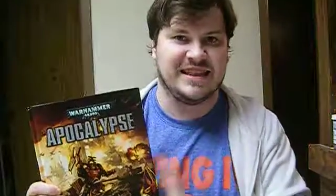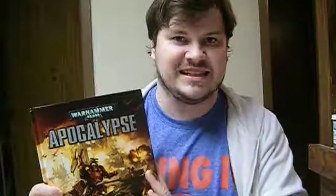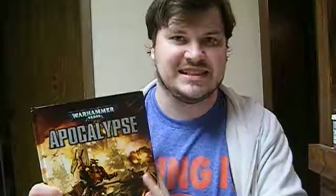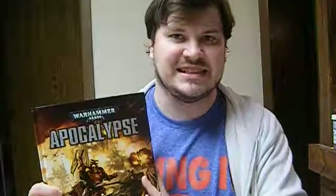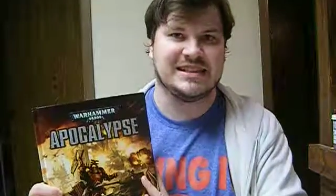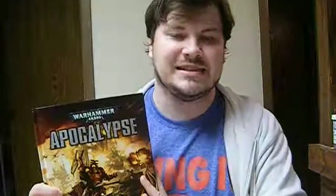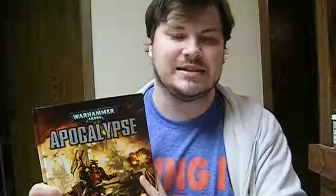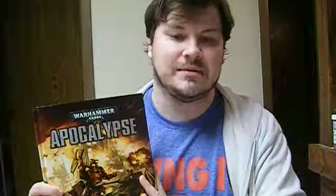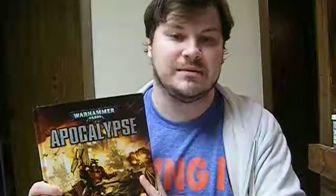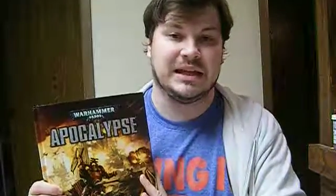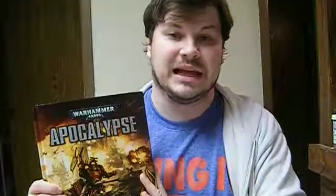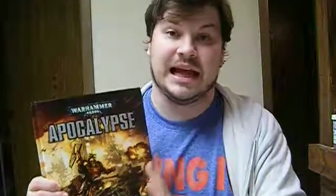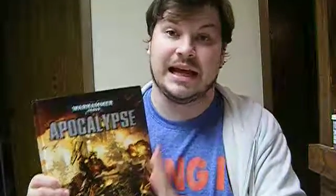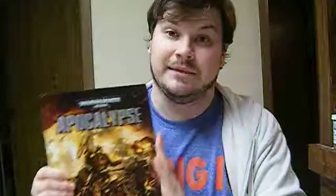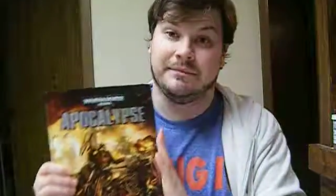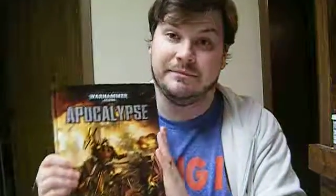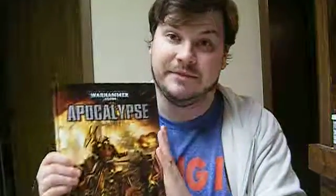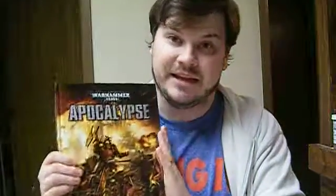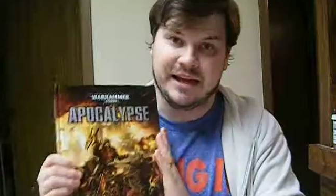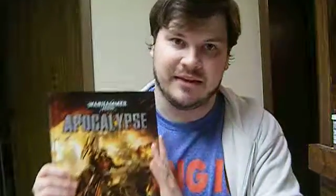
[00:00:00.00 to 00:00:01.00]
This is something
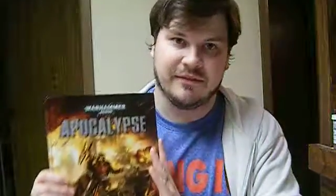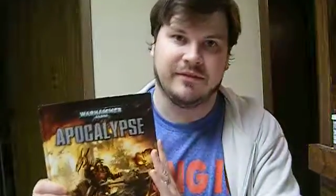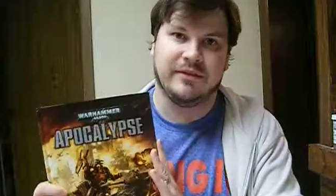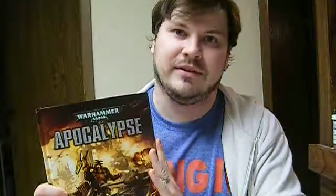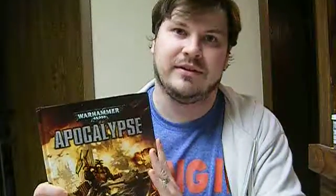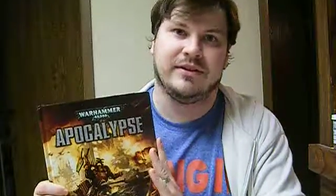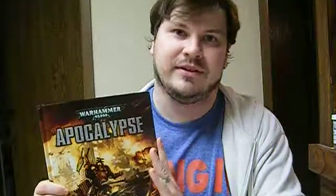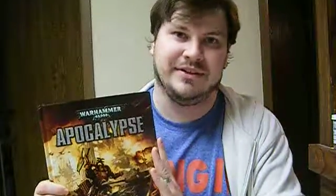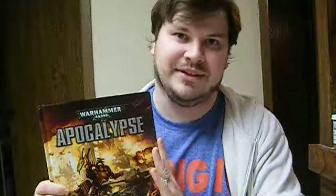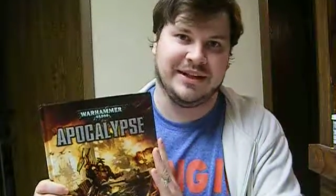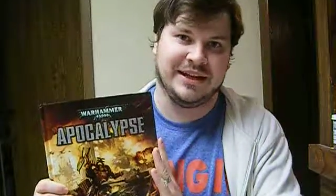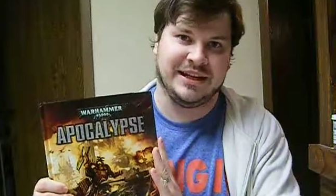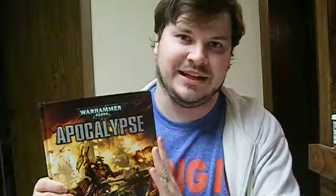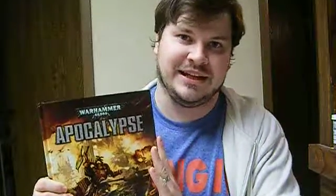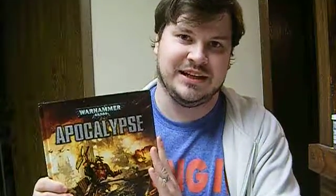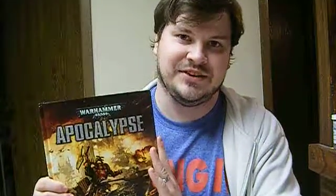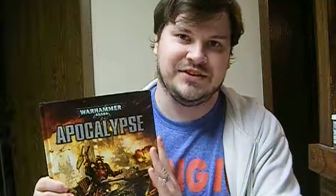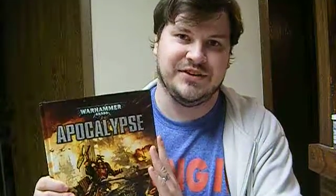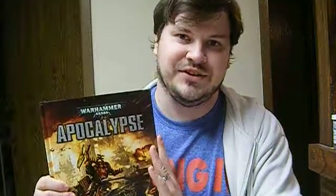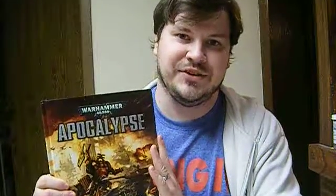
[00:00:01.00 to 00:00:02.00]
I'm definitely going to
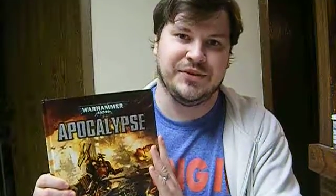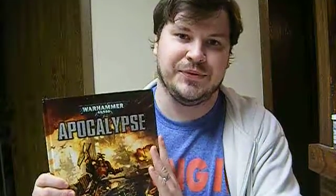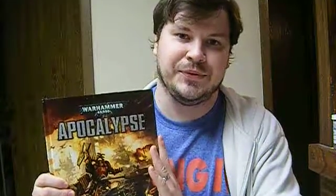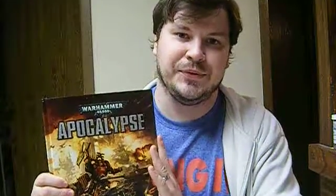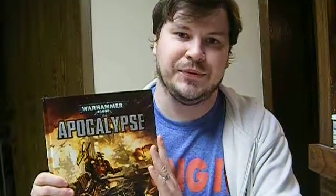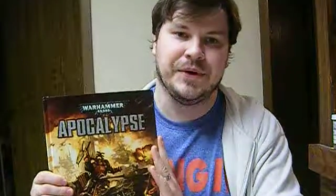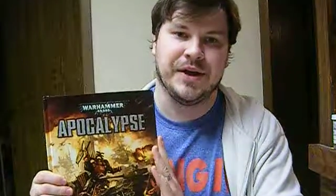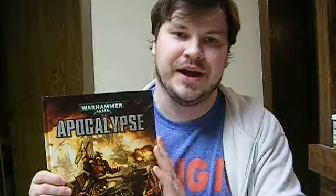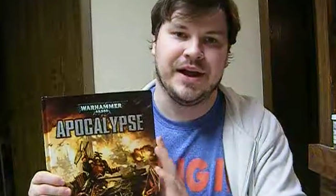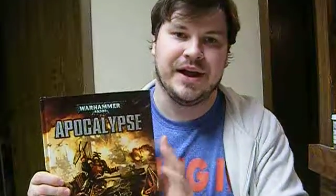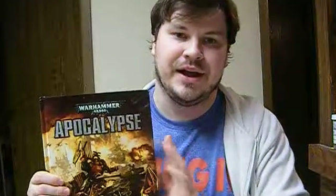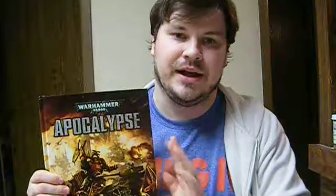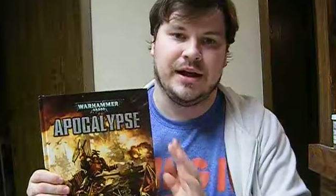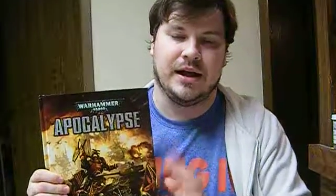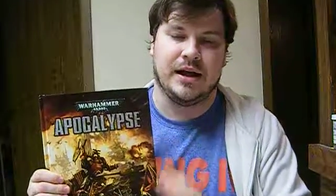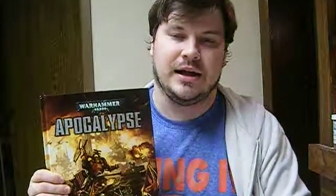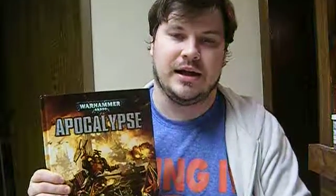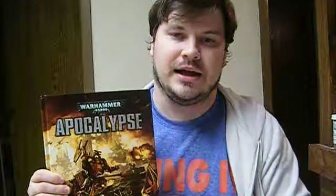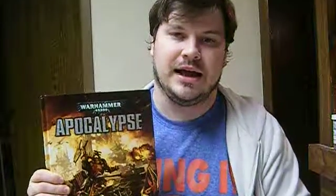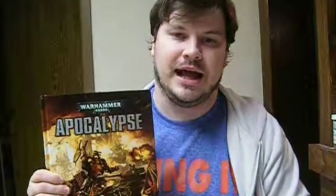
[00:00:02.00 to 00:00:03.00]
get into
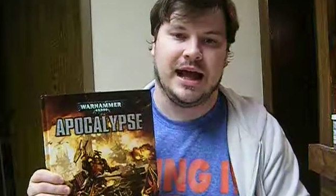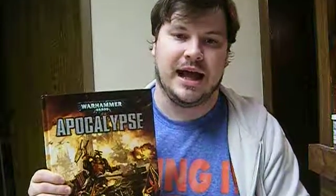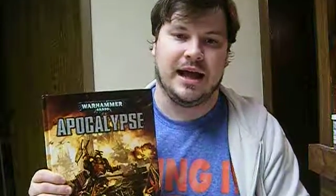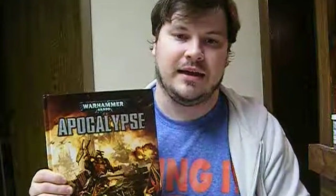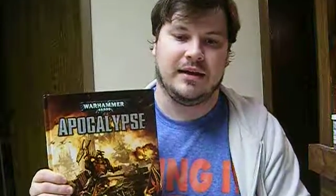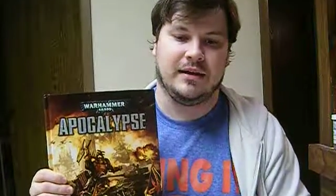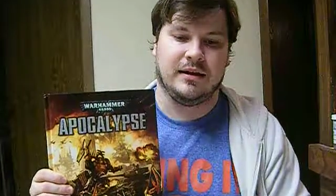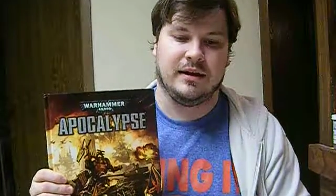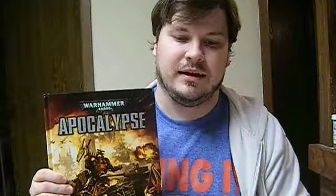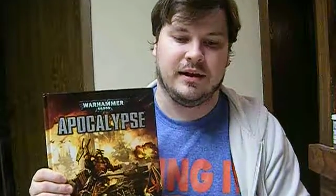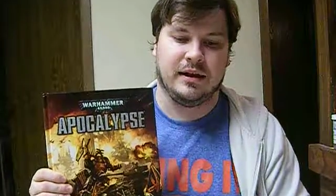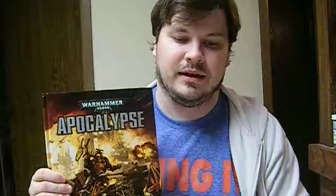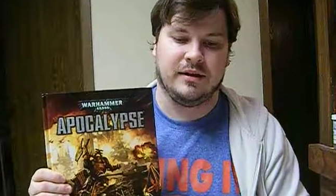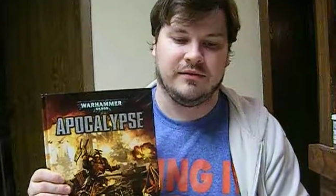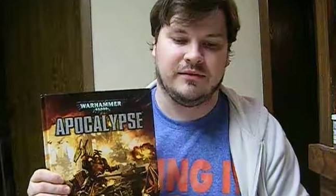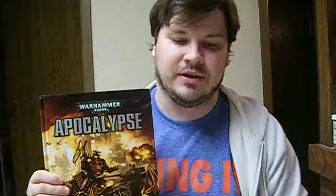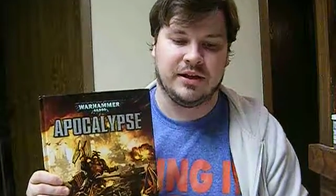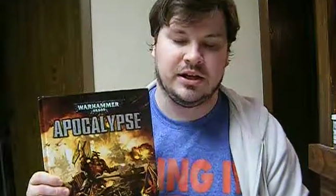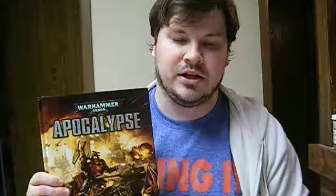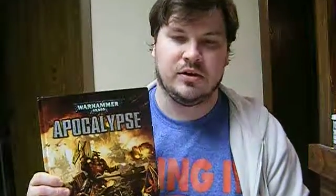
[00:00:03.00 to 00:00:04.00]

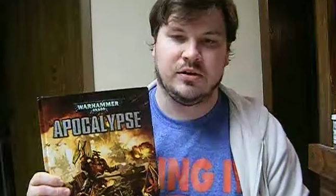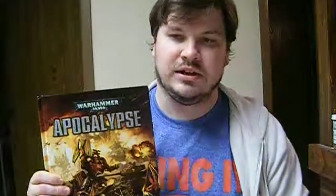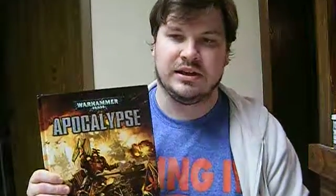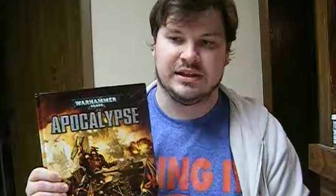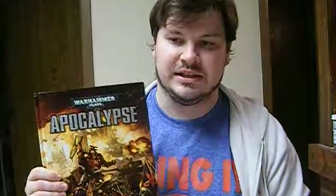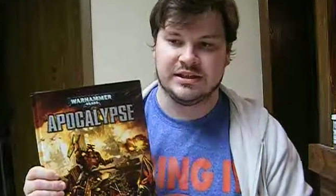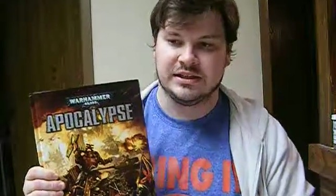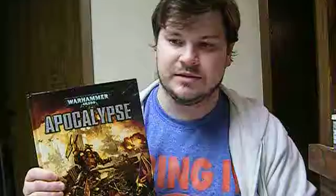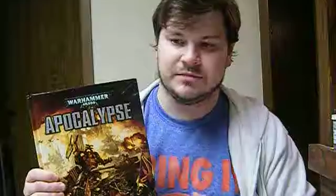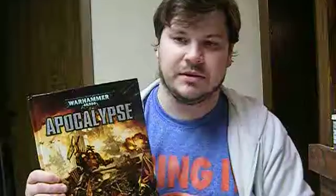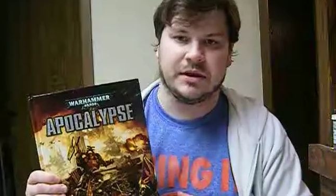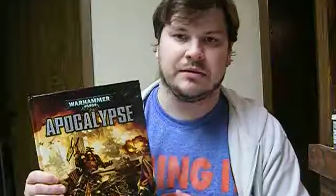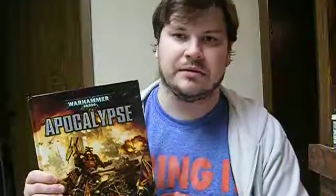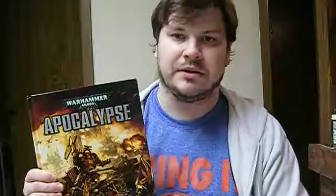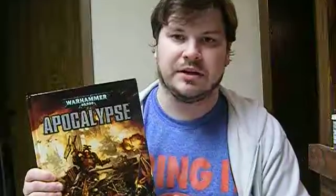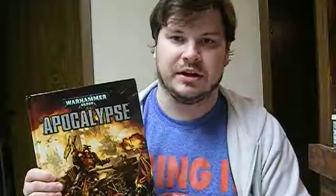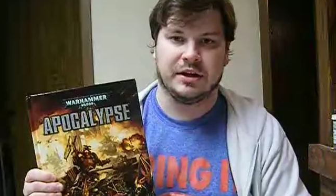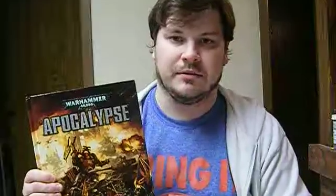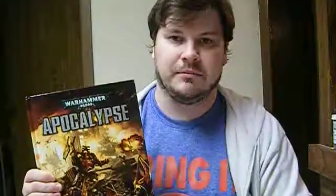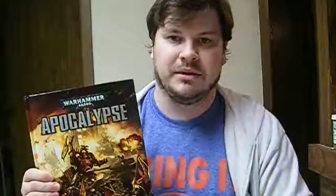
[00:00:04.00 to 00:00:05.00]
in a video. This is
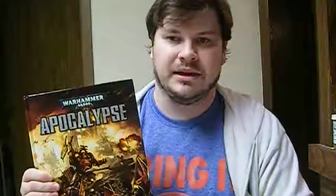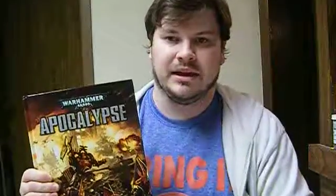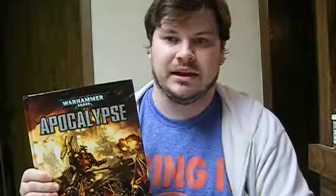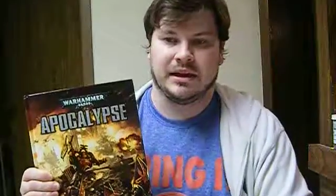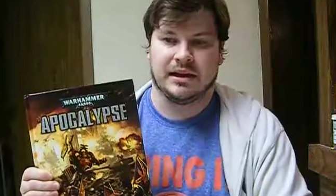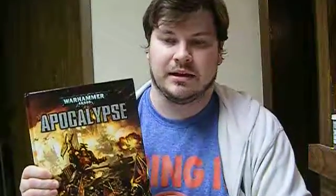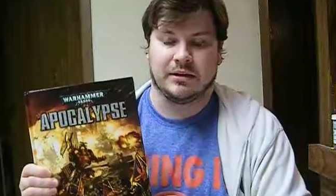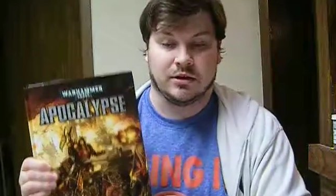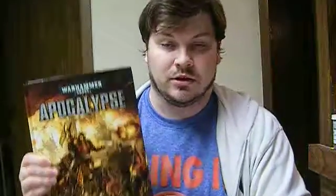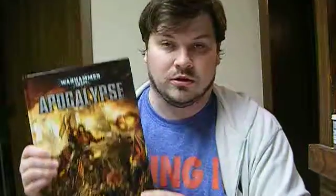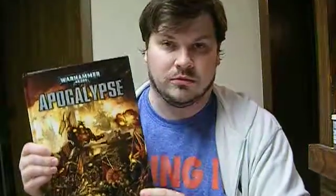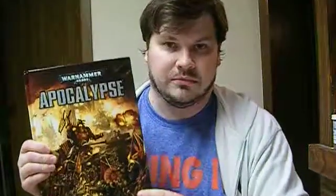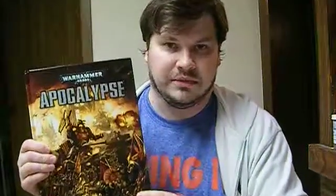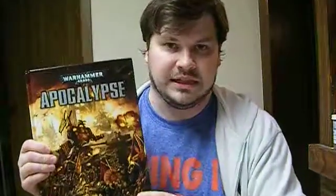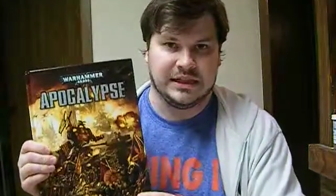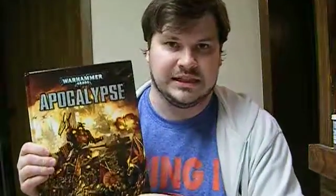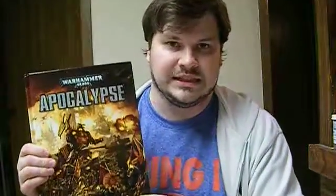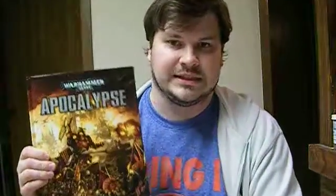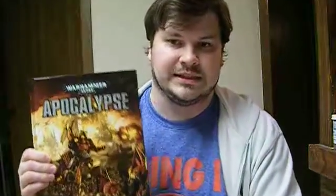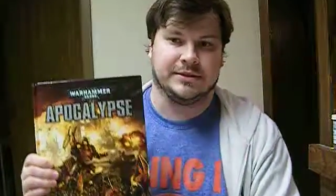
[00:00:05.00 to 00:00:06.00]
probably going to be like a little
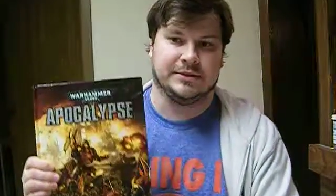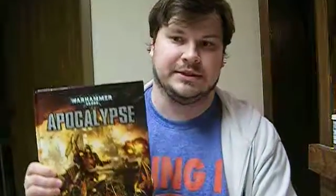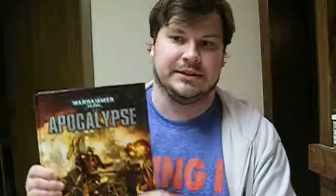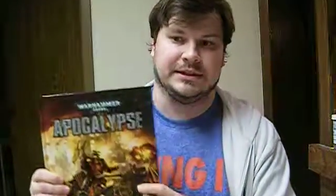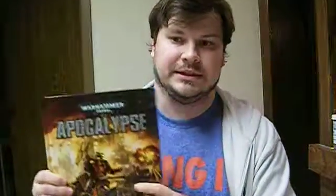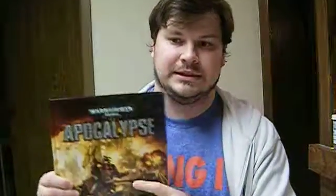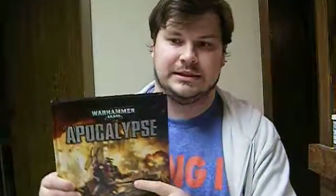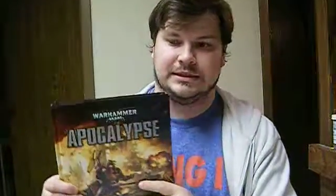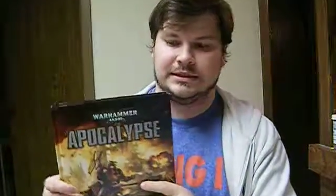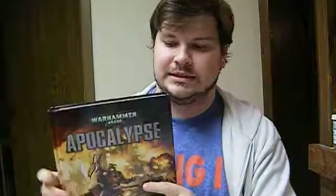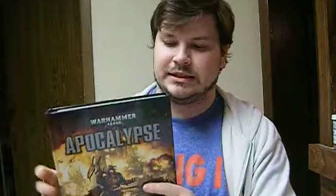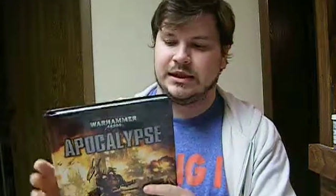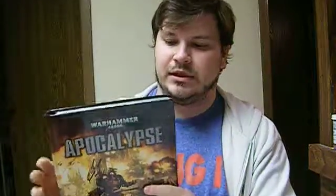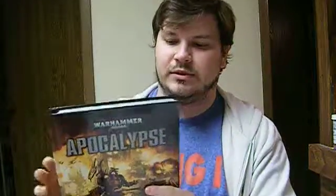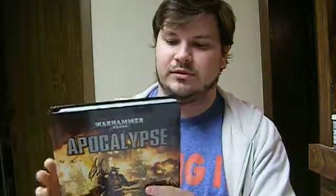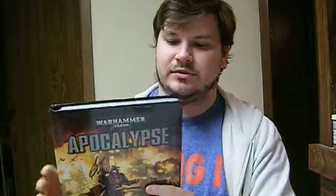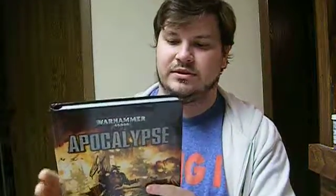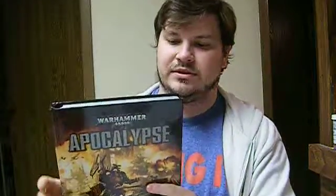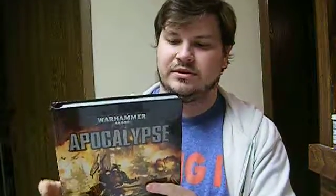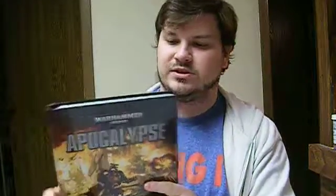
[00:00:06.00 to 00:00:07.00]
mini-series in itself.